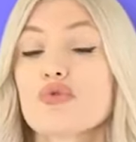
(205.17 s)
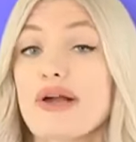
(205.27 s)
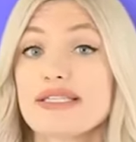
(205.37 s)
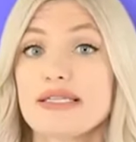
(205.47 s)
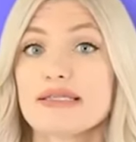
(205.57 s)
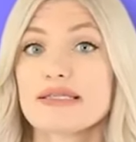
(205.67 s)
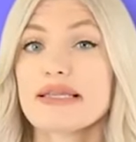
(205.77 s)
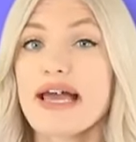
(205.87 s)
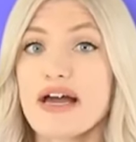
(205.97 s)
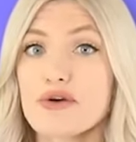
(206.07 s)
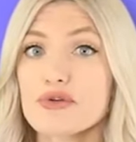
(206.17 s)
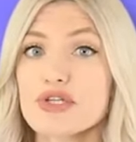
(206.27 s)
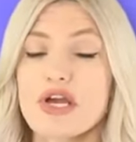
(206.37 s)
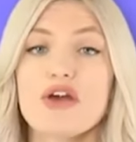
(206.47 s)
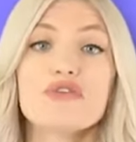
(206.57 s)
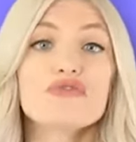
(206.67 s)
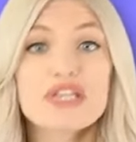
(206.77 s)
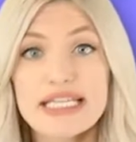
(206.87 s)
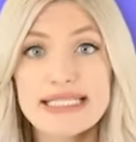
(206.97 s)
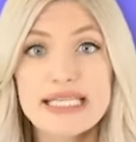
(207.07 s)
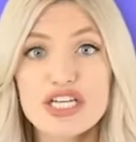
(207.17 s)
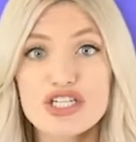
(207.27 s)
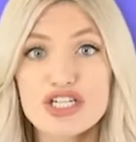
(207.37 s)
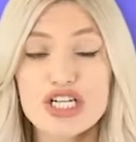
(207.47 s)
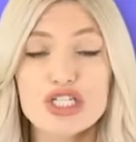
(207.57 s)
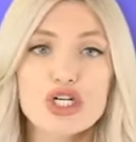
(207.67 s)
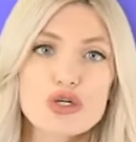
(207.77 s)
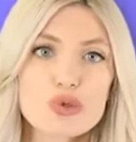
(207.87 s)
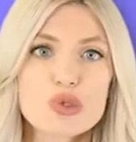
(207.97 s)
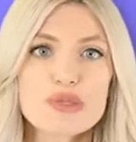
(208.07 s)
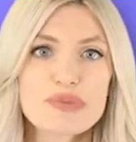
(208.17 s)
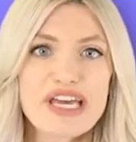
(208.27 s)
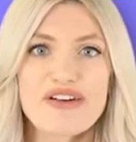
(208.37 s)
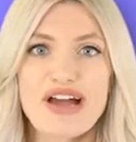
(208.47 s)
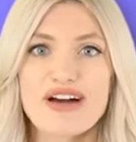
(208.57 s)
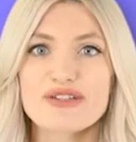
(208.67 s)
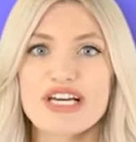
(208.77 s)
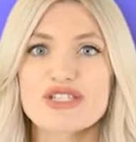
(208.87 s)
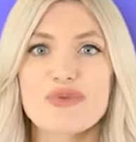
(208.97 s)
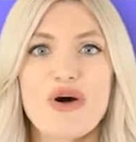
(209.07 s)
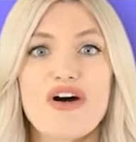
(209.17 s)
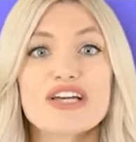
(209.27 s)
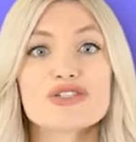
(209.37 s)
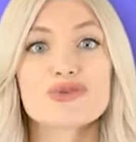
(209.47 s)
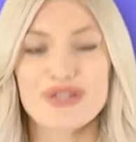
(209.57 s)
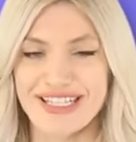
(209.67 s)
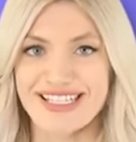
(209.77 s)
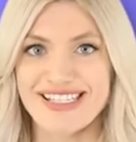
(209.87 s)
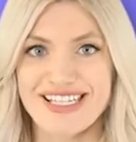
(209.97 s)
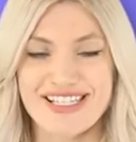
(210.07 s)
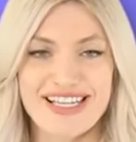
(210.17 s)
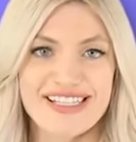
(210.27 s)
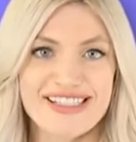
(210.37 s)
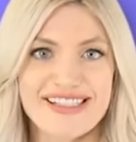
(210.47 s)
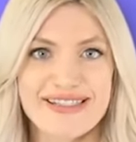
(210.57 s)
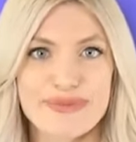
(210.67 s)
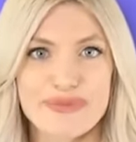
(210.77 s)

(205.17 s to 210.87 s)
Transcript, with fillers: to a residence lounge, fitness center, a children's playground, as well as grilling stations.